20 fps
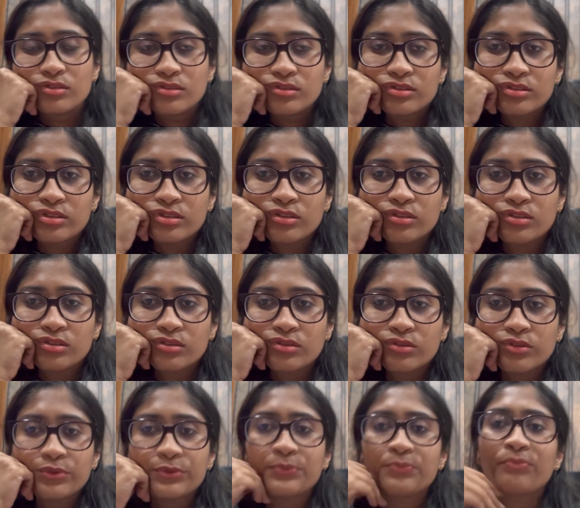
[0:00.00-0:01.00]

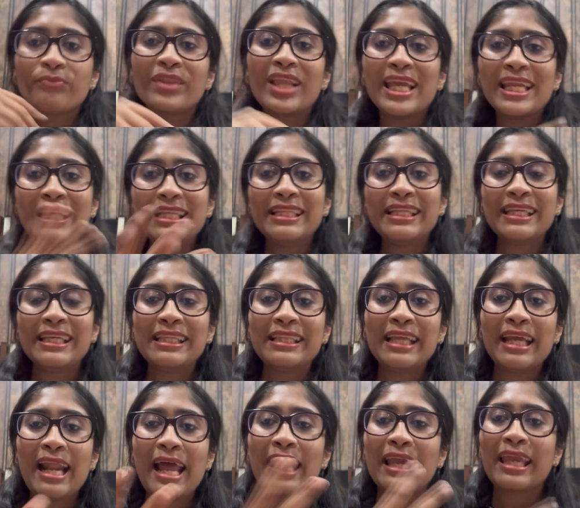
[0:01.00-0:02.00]
So anything
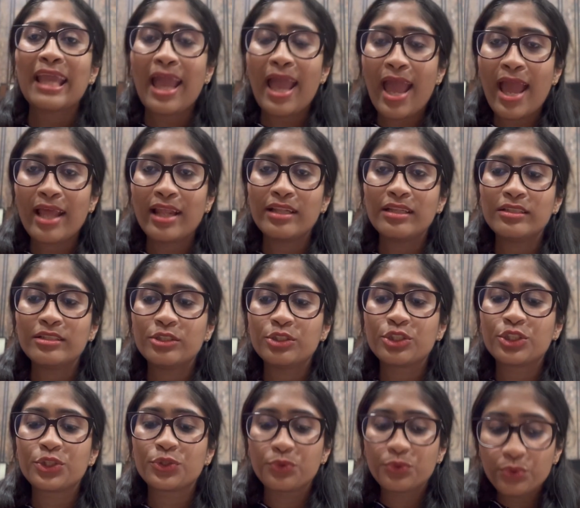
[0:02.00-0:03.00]
that I can
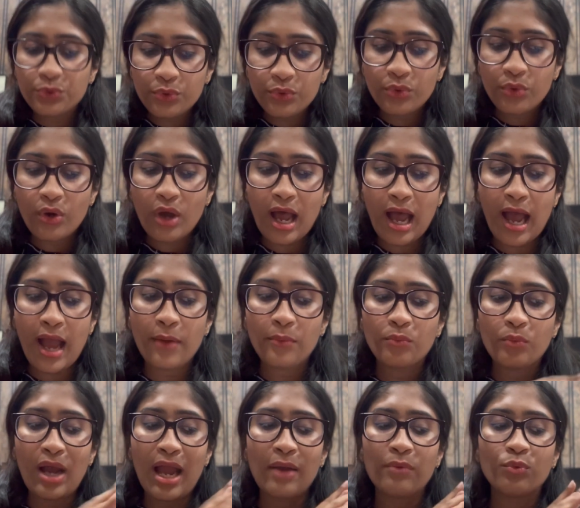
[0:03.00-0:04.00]
do,
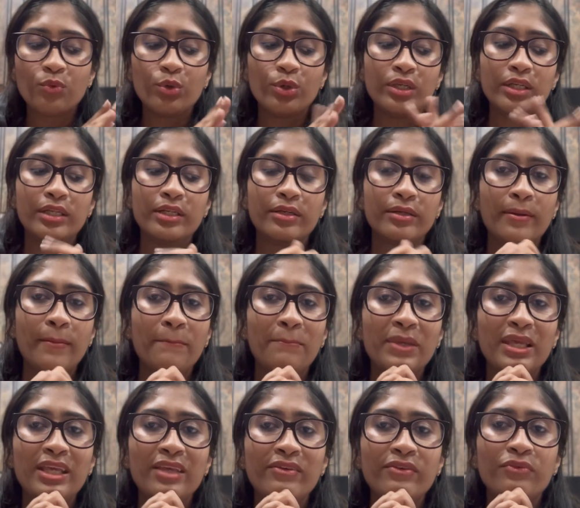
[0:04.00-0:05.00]
I would
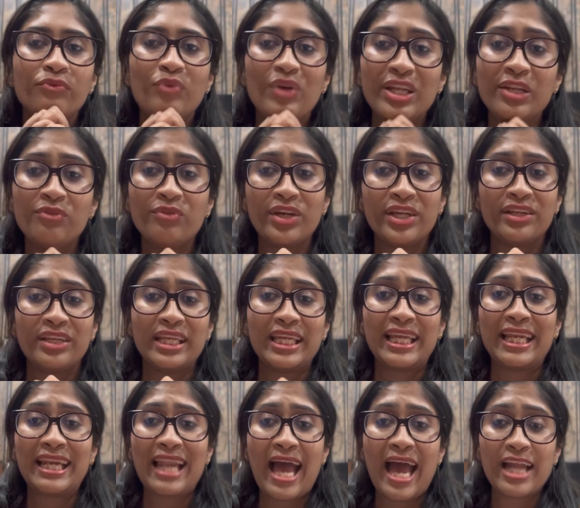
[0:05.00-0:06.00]
be very, very
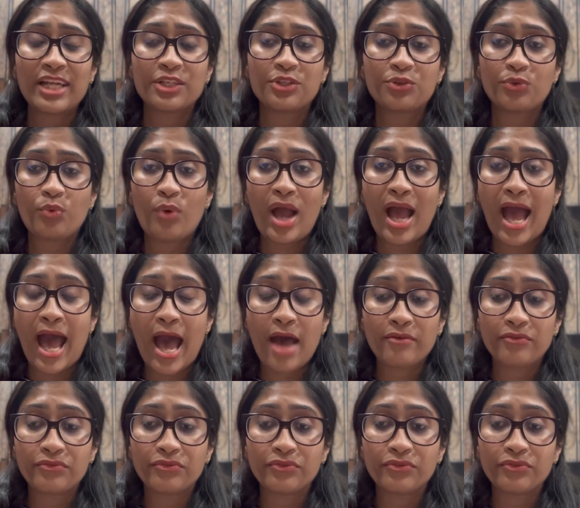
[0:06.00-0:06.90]
glad to have